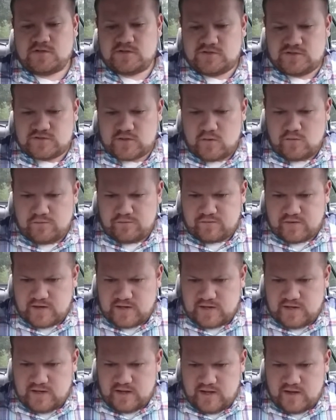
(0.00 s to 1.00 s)
So
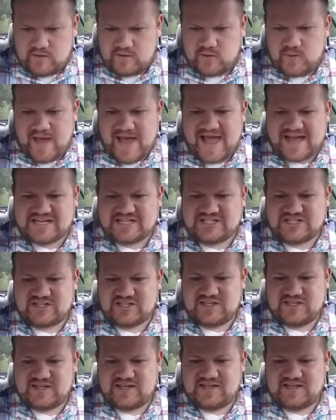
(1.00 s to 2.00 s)
funny how you
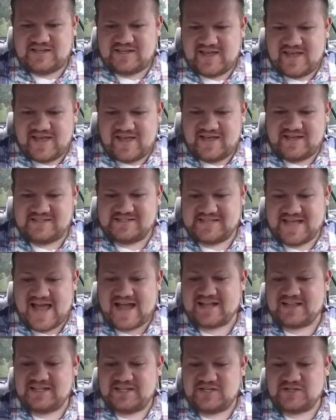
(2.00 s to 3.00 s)
actually uh,
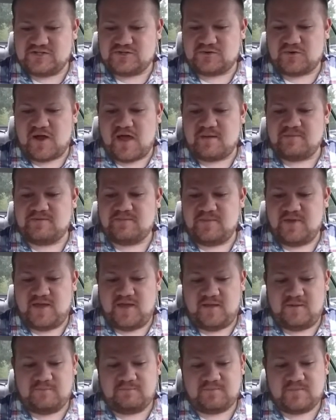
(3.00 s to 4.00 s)
exactly described
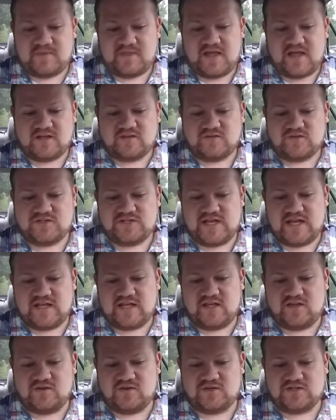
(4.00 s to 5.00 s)
me. Thanks for
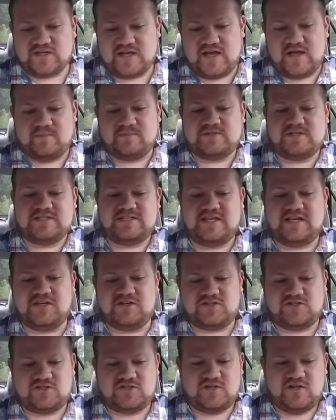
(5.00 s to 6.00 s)
taking your time to
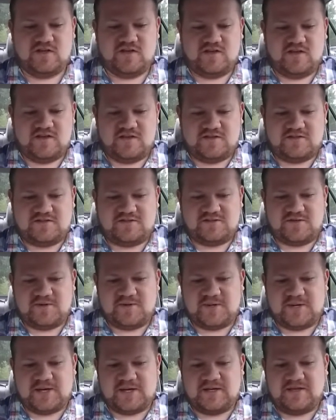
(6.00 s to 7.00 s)
teach.
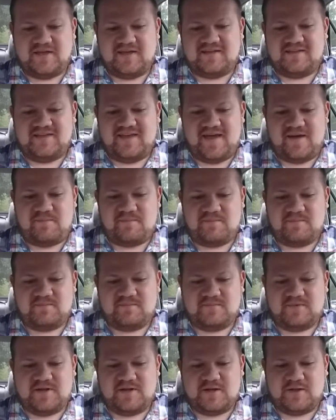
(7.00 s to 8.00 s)
So, uh, yep,
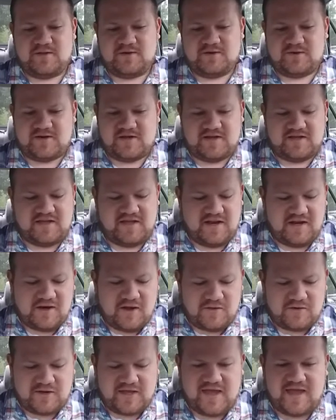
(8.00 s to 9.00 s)
another uh, yet
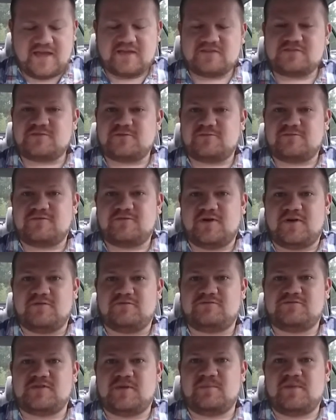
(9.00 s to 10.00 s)
another case of,
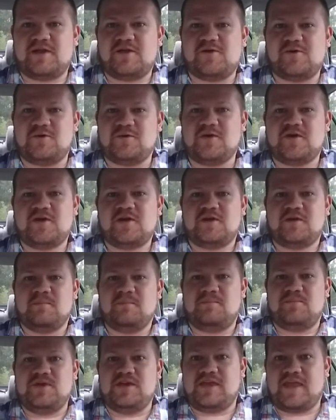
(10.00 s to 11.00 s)
of somebody who
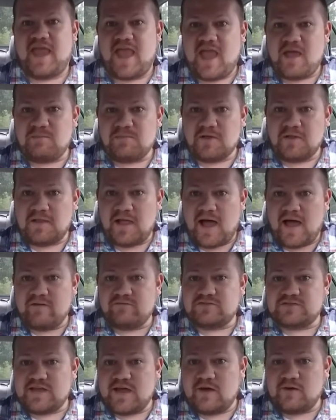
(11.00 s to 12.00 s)
became the
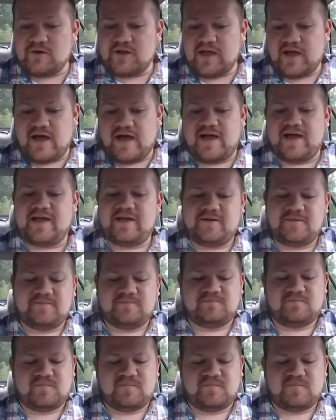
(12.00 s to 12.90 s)
live sound guy